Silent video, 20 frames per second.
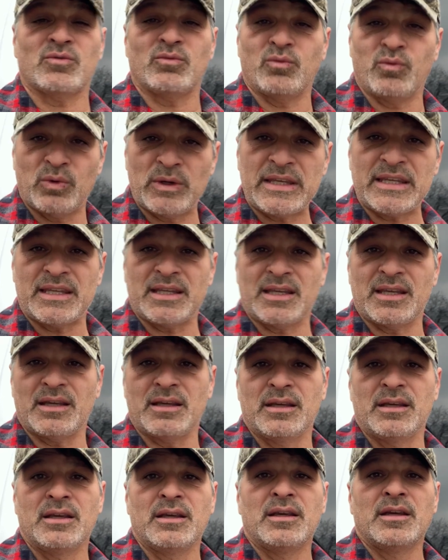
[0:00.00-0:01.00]
we
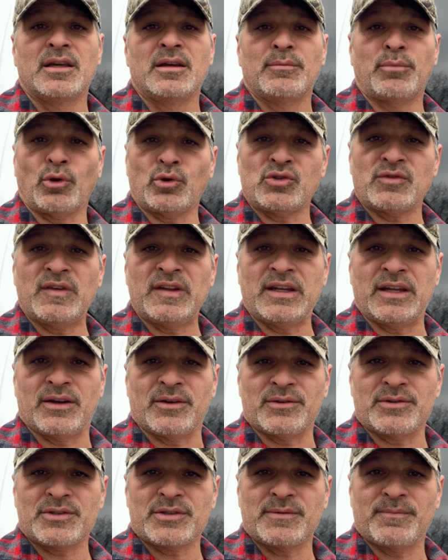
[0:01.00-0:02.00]
post
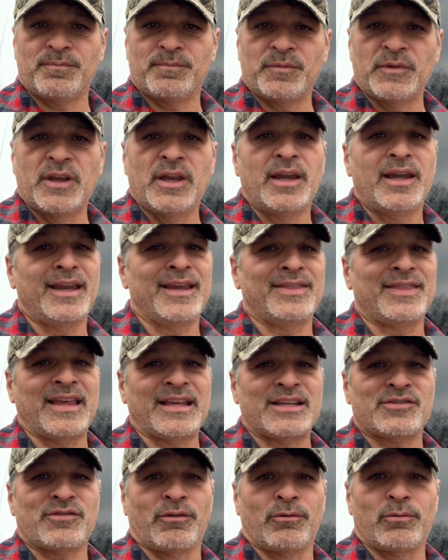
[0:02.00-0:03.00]
videos. Hey,
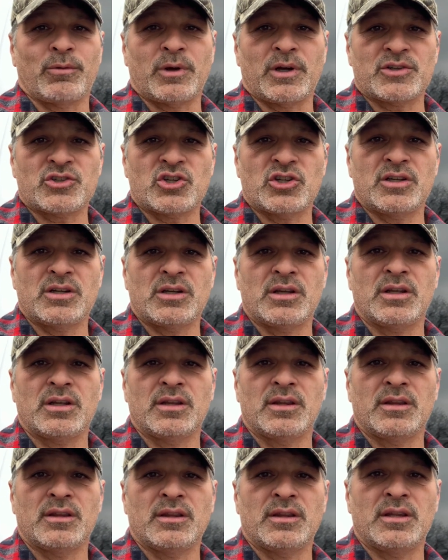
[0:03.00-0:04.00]
thanks for watching
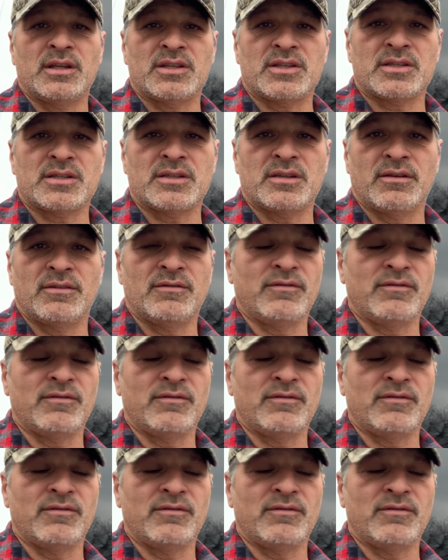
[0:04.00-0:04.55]
this